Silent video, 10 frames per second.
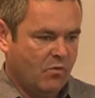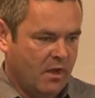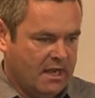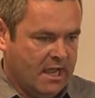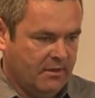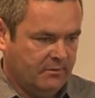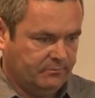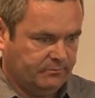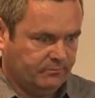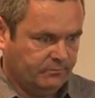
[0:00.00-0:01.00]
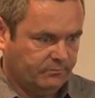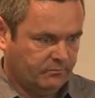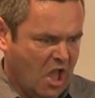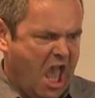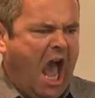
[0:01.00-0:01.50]
right now.
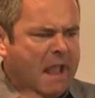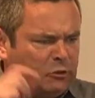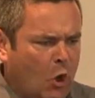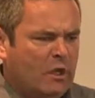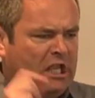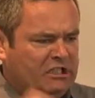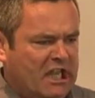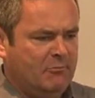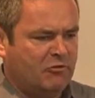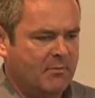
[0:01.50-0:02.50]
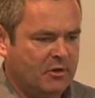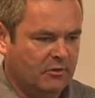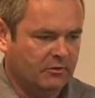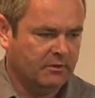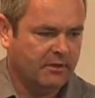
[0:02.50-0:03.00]
I'm talking deep
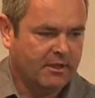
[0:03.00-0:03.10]
criminal.